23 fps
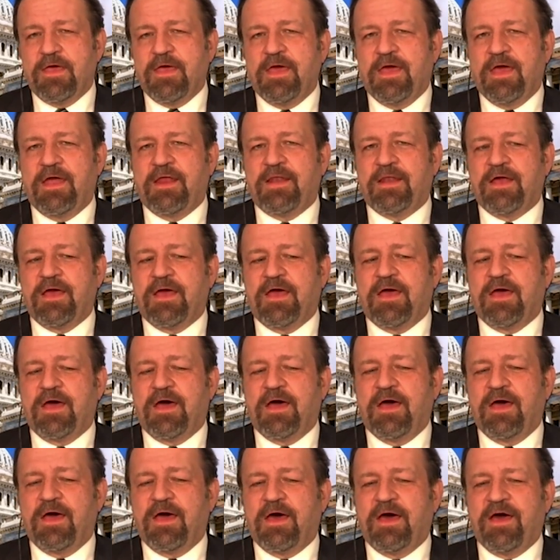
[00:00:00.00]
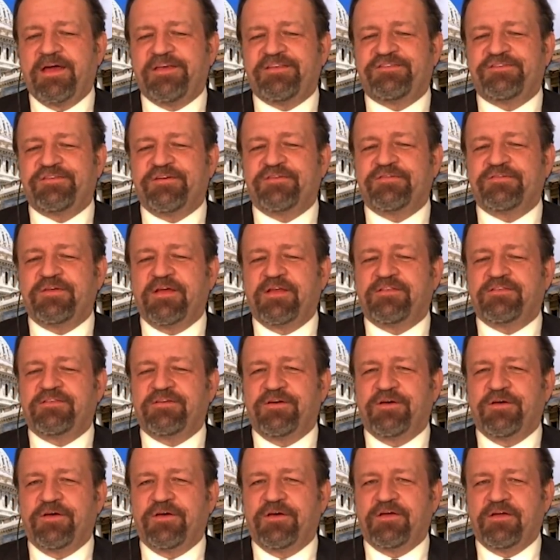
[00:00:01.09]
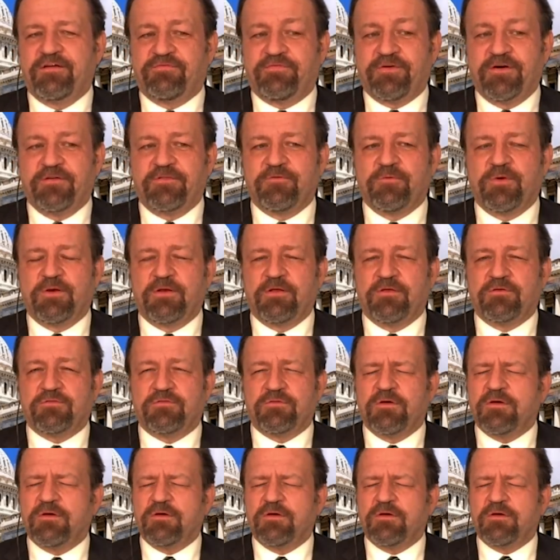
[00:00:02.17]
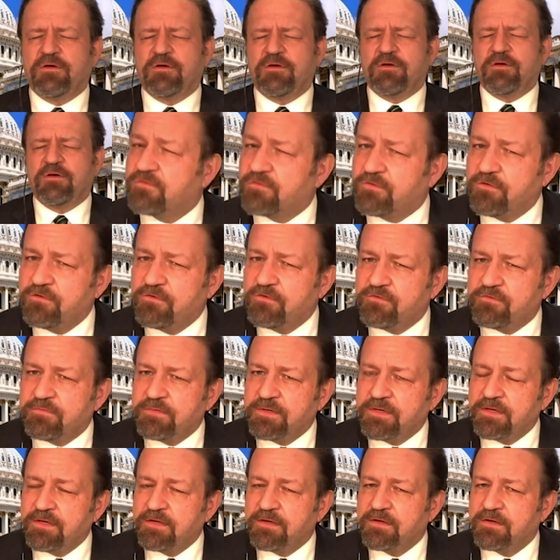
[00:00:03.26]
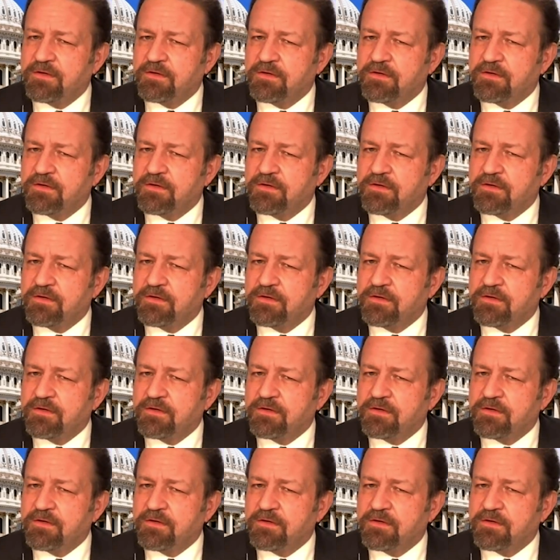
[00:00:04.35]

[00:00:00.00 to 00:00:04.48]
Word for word: And I just said to her in front of the witness, Excuse me,